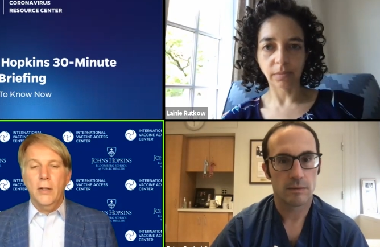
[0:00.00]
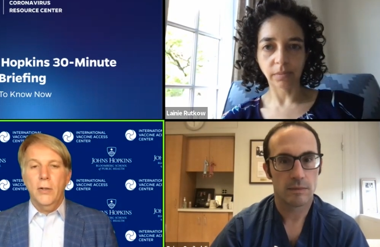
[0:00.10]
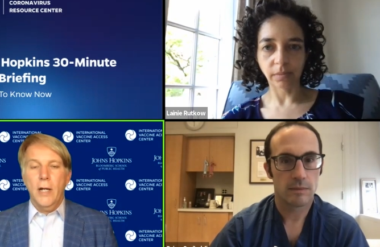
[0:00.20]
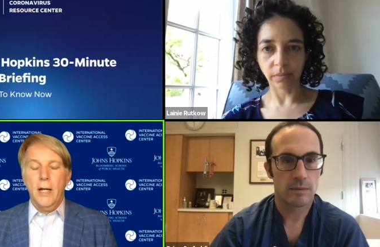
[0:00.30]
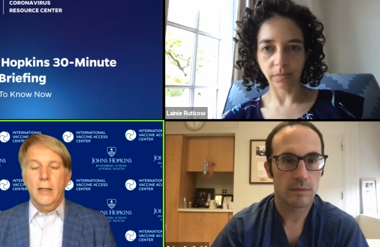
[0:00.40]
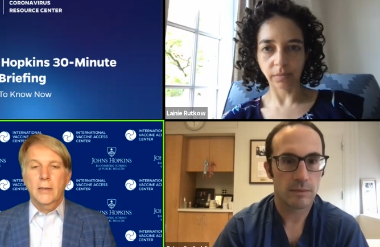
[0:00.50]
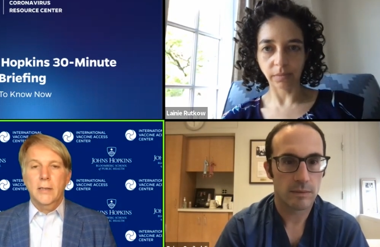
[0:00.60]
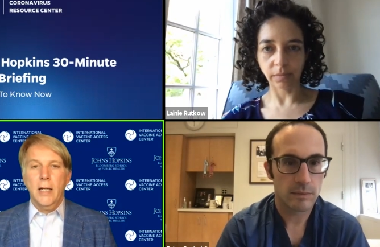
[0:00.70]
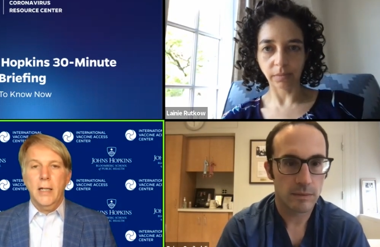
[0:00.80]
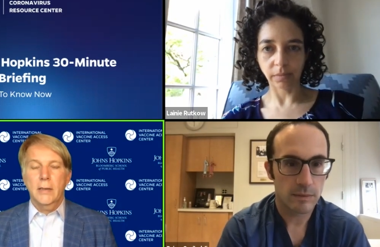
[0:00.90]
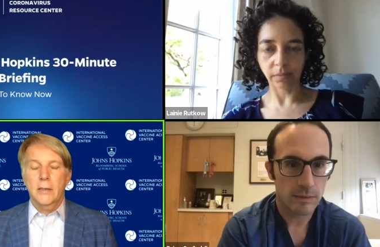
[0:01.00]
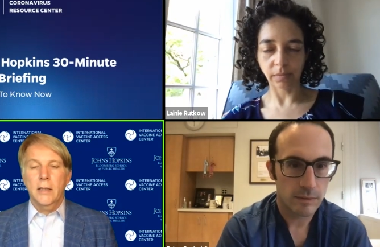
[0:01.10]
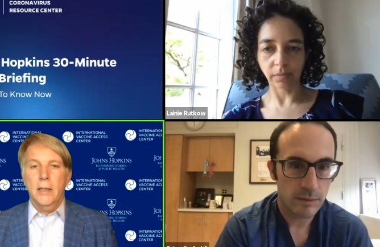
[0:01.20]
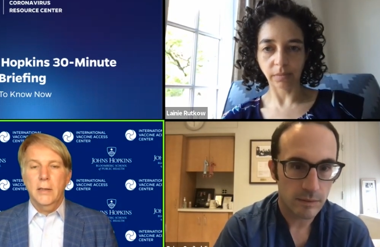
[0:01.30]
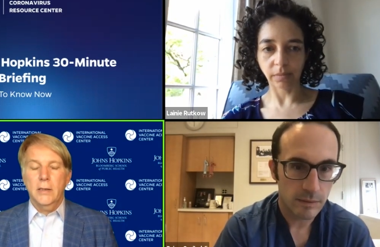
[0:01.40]
Speaker 1: United States
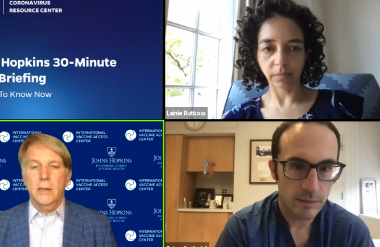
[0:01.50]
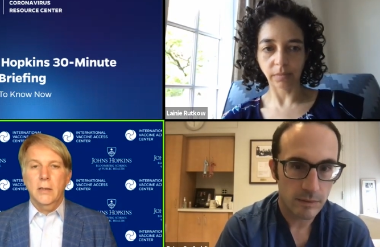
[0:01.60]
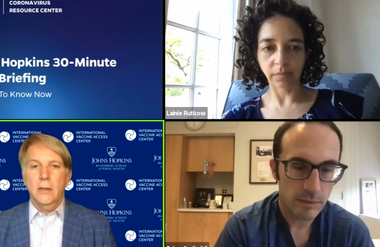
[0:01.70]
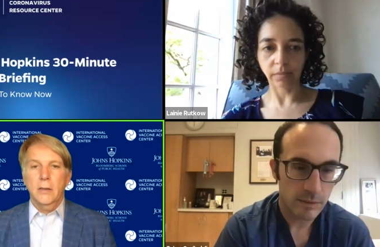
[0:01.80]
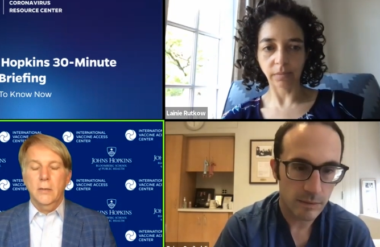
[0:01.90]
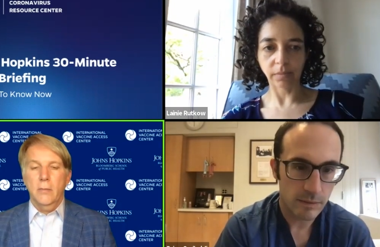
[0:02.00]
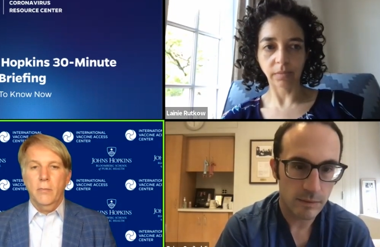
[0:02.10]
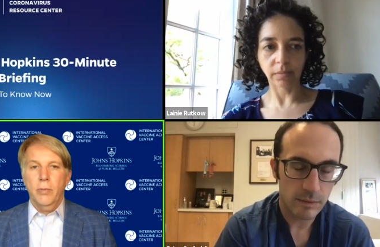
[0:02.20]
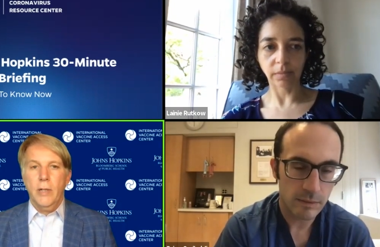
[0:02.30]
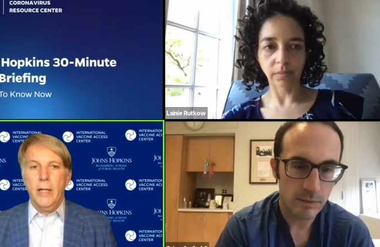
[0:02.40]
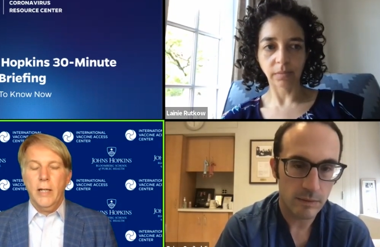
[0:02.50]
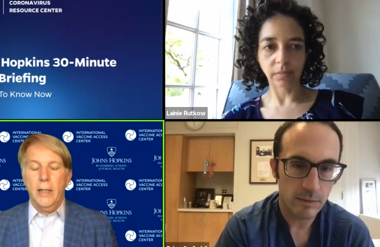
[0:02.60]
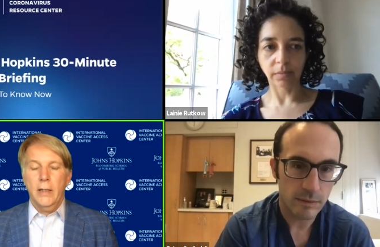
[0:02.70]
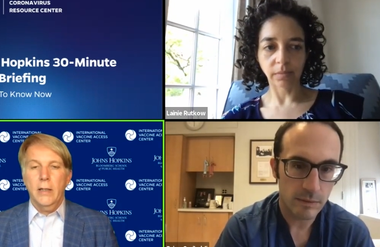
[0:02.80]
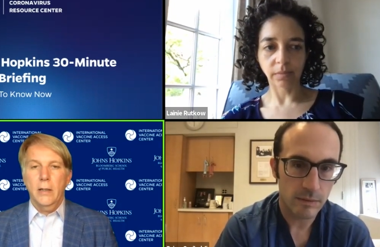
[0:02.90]
needs to
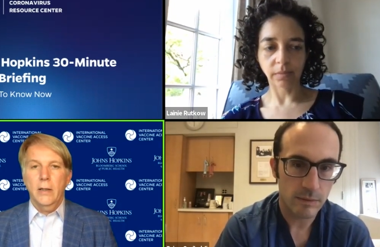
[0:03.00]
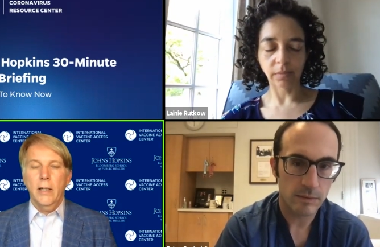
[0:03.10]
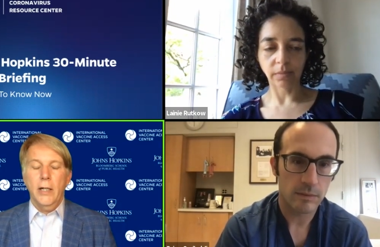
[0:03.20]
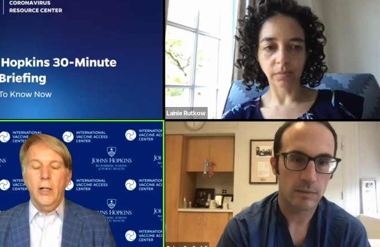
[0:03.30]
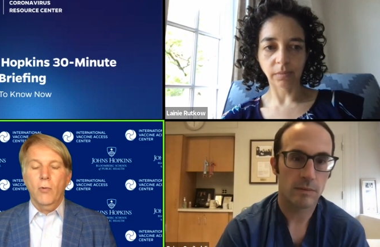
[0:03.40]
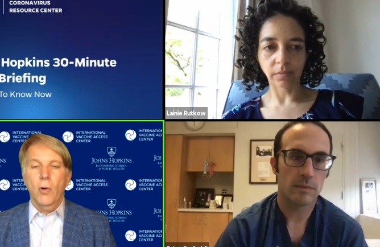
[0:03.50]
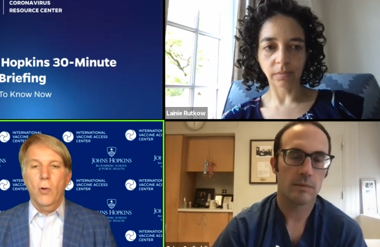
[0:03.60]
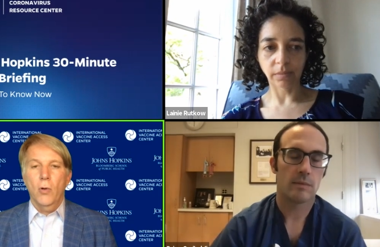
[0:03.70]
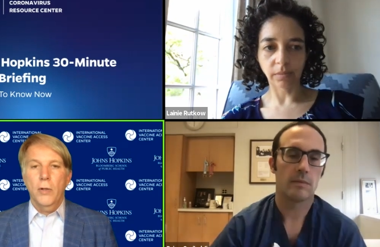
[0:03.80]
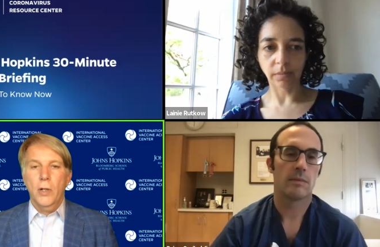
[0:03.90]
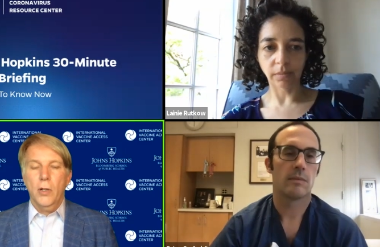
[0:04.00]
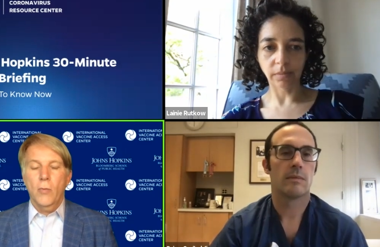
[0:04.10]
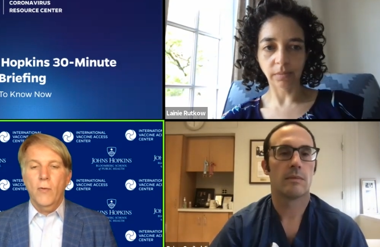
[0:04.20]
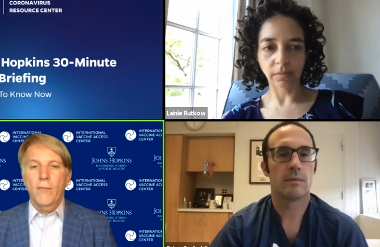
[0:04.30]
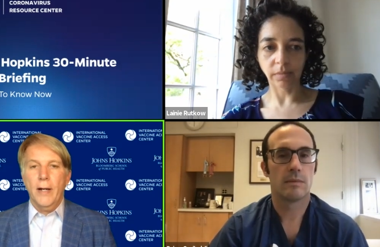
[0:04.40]
play a leading role in the
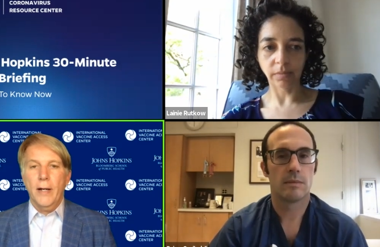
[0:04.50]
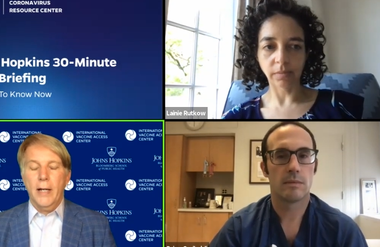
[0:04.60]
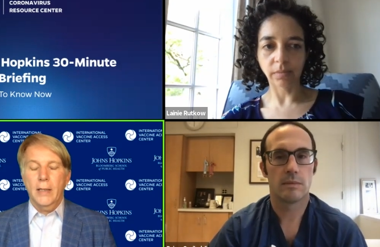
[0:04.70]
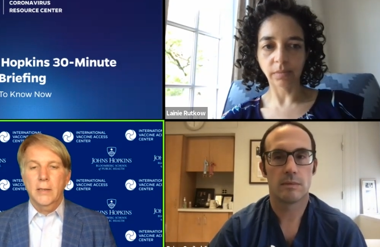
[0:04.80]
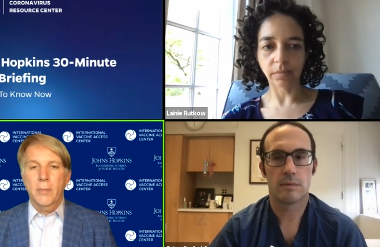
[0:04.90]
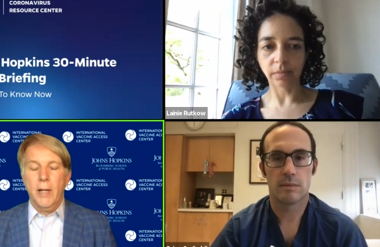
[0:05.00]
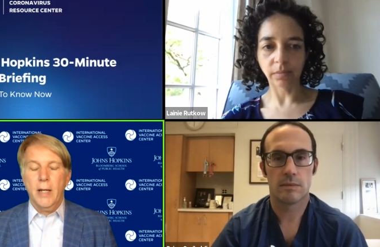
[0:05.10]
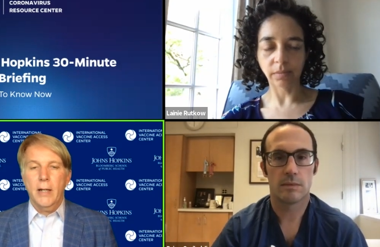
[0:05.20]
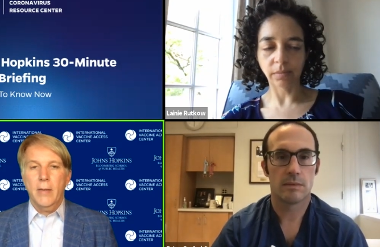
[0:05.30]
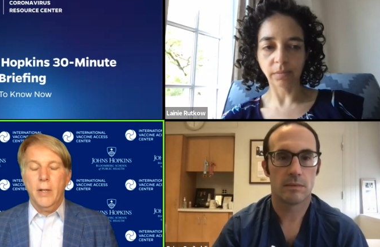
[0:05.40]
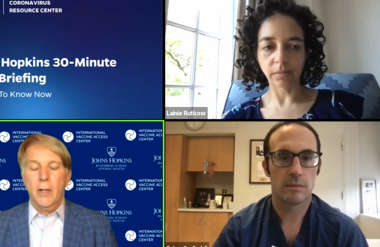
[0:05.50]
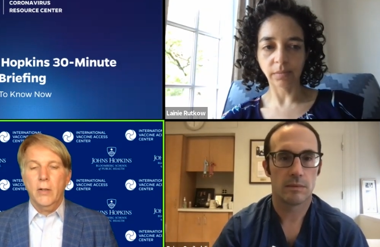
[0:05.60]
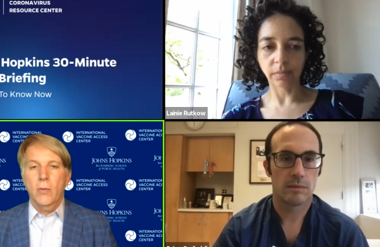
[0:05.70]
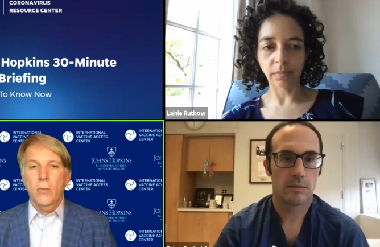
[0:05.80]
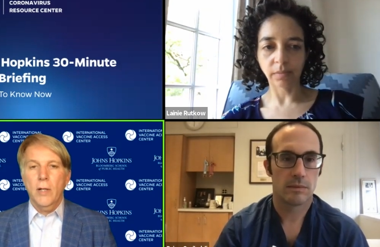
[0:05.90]
global fight against the pandemic.
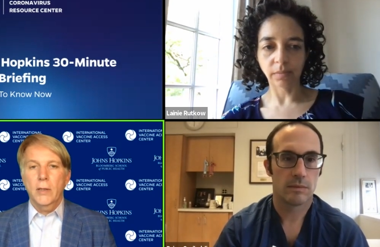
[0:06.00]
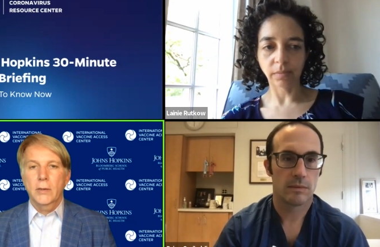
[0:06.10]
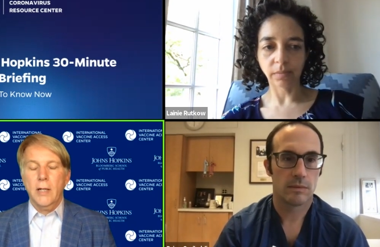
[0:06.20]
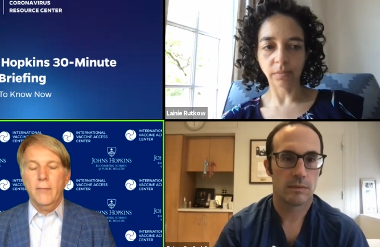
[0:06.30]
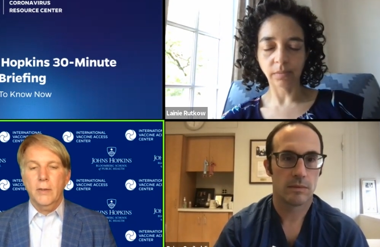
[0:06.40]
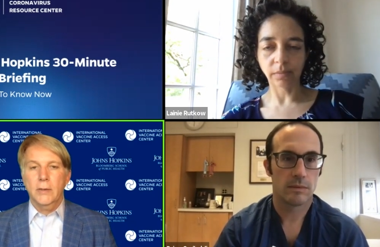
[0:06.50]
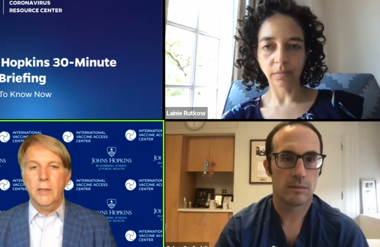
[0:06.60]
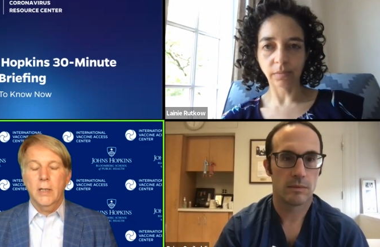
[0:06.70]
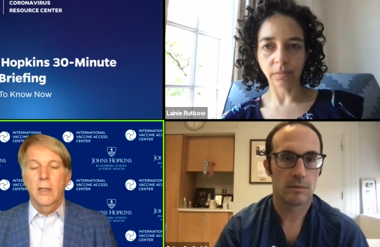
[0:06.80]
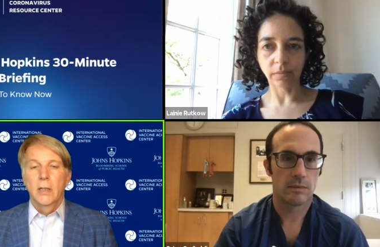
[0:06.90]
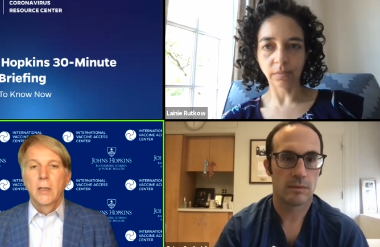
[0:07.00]
One is obviously,